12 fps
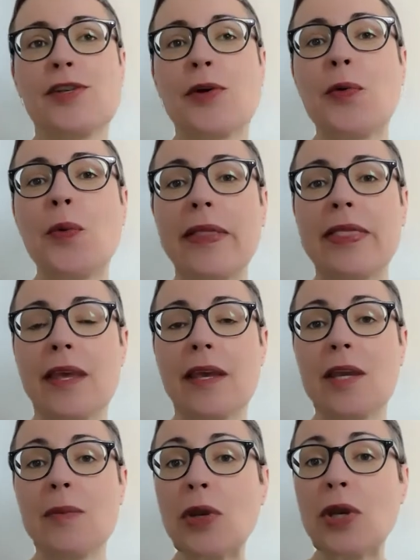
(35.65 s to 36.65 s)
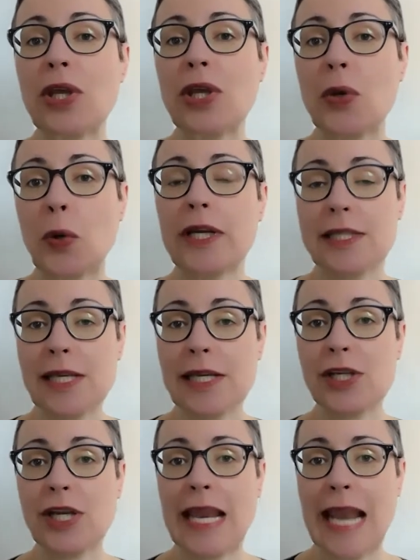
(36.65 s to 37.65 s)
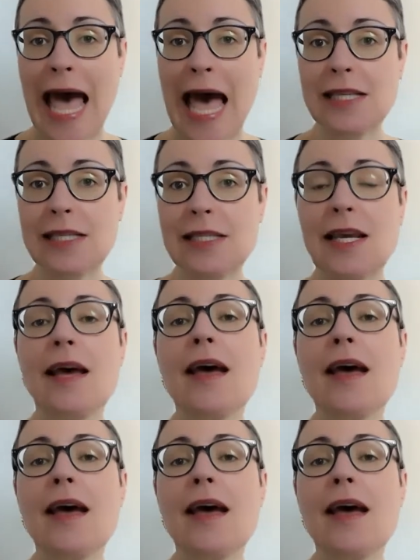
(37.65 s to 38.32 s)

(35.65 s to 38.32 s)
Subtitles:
So what the community organization had asked